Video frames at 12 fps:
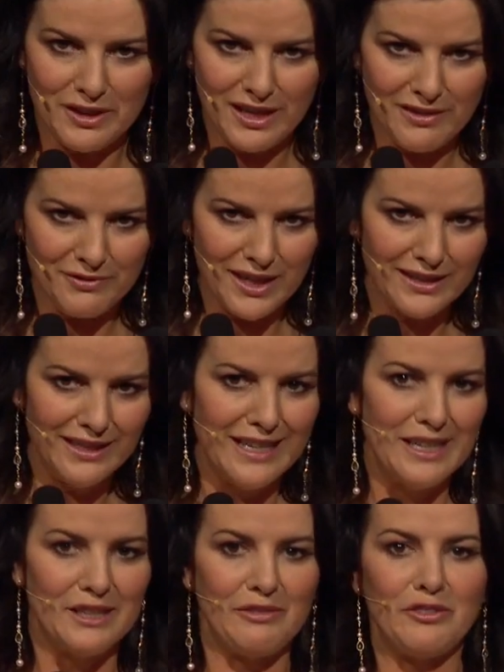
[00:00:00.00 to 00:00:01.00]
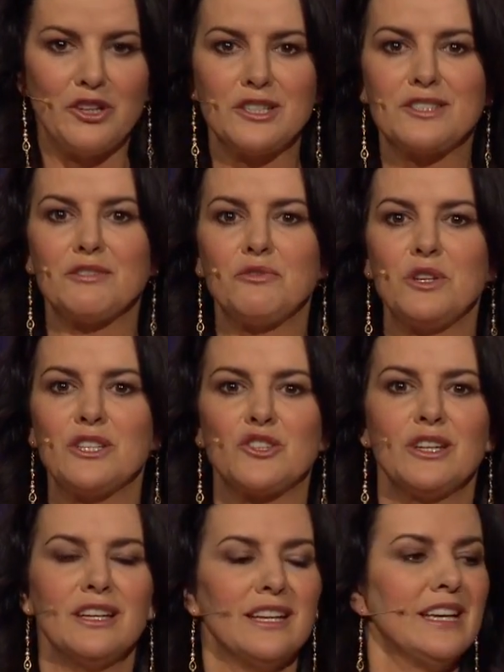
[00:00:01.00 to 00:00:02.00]
the evening, the first of
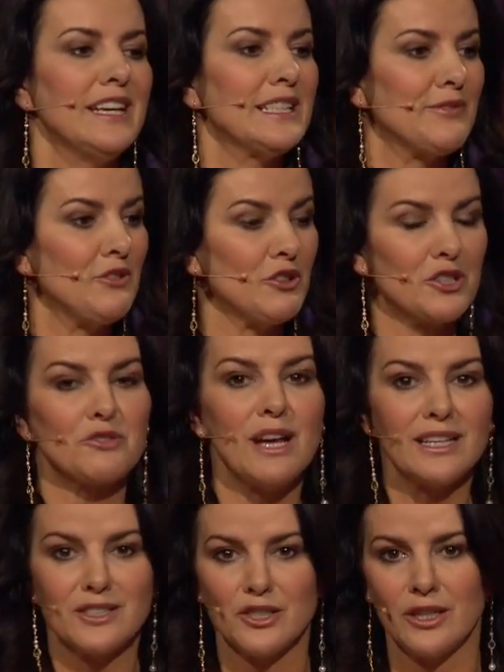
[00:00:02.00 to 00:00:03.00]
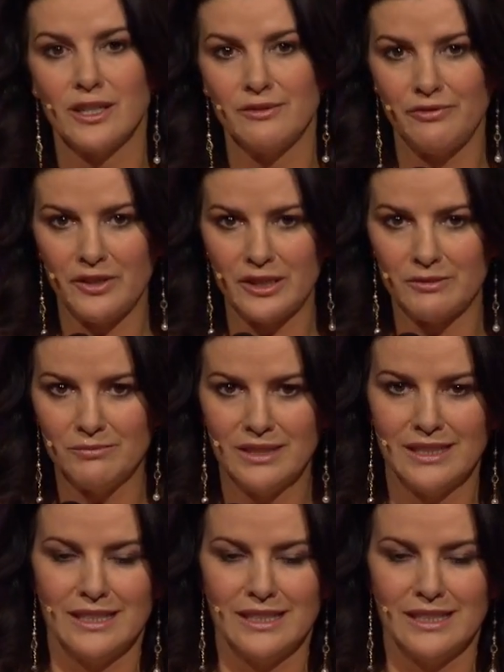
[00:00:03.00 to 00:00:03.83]
which is for Director in Film.